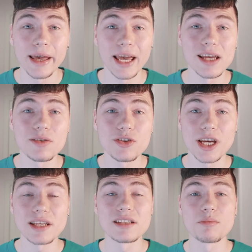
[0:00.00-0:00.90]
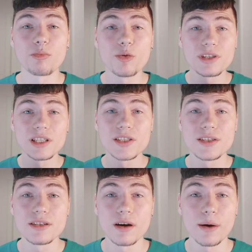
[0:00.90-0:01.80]
and you just put it
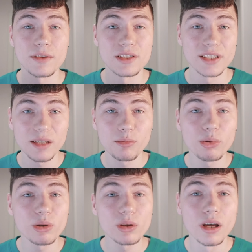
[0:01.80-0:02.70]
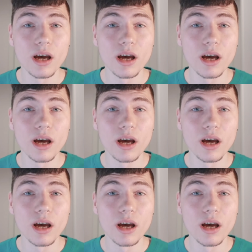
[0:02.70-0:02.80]
on the table